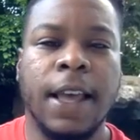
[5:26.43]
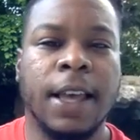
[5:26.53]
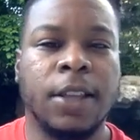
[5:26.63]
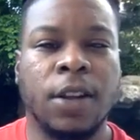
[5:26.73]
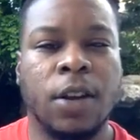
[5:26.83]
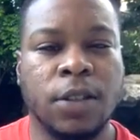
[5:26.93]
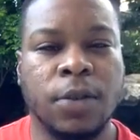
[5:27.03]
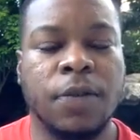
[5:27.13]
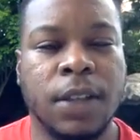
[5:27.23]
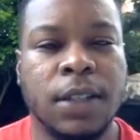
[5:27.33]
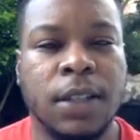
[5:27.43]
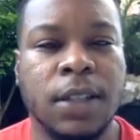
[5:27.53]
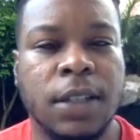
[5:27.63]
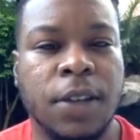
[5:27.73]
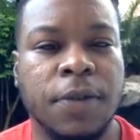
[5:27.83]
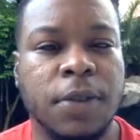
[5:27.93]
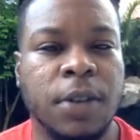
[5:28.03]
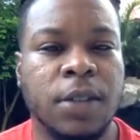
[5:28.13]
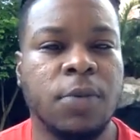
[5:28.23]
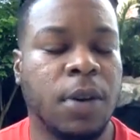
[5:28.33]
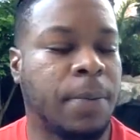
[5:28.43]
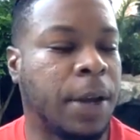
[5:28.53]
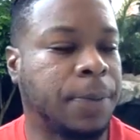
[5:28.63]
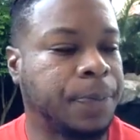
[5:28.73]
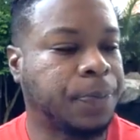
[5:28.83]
and then also investing in yourself. So that's what we're about.